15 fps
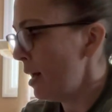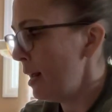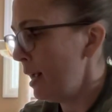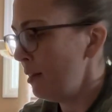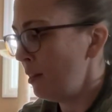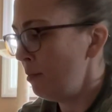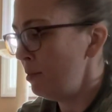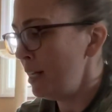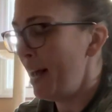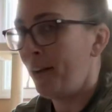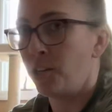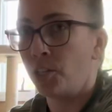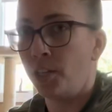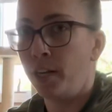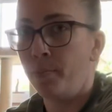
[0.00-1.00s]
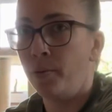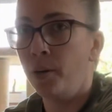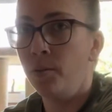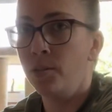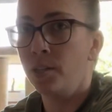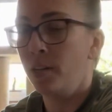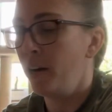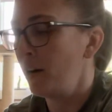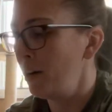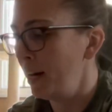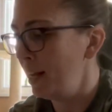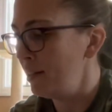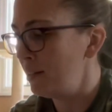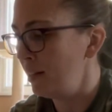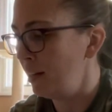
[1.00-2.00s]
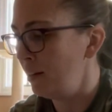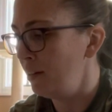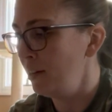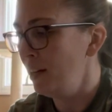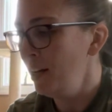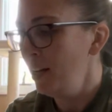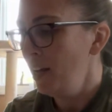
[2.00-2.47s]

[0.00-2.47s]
of get them to actually approach the harness, and